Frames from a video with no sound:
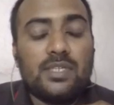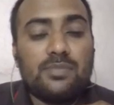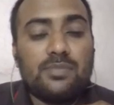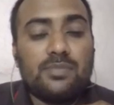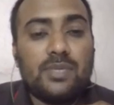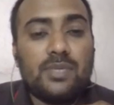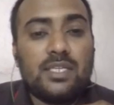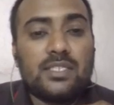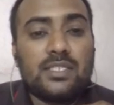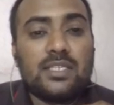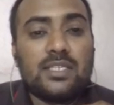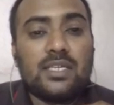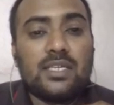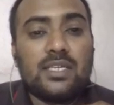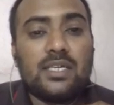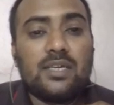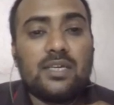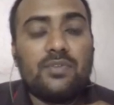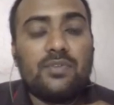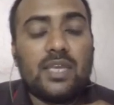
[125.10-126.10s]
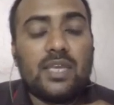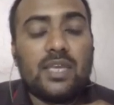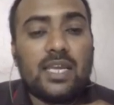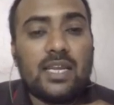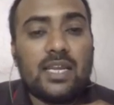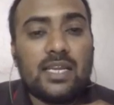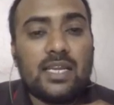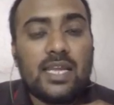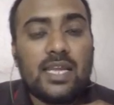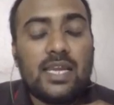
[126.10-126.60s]
means we
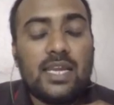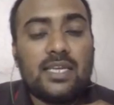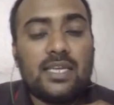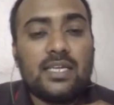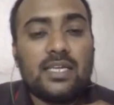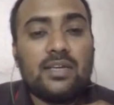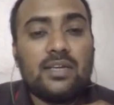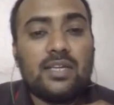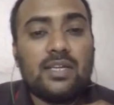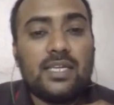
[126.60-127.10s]
can write